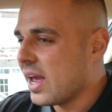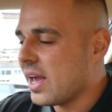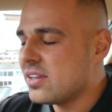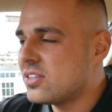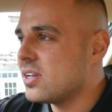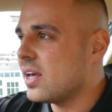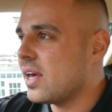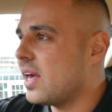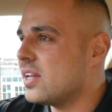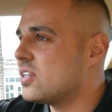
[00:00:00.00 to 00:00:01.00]
it's
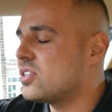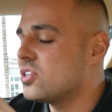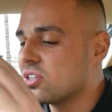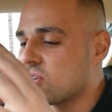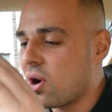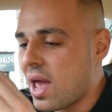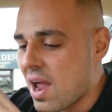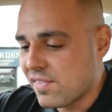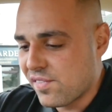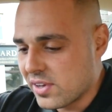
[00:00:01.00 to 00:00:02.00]
just got
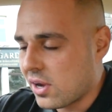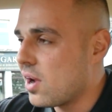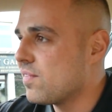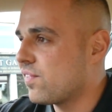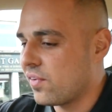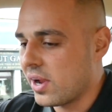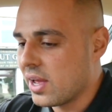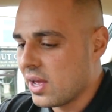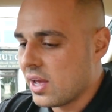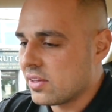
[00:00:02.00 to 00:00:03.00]
everything going for it.
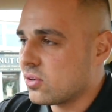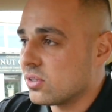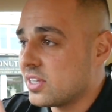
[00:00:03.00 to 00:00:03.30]
It's got